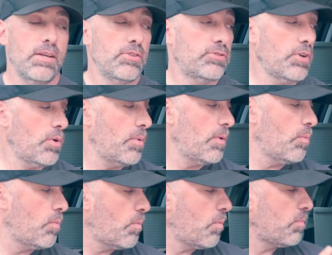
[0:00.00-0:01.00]
So
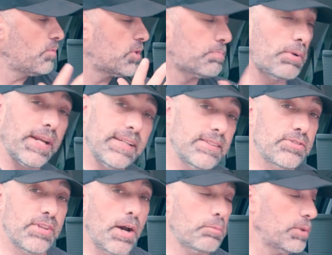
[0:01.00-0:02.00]
just breaking this
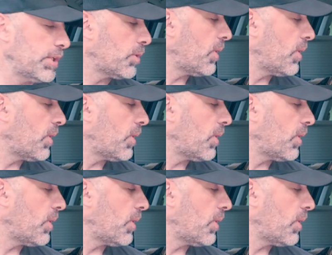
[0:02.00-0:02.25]
down really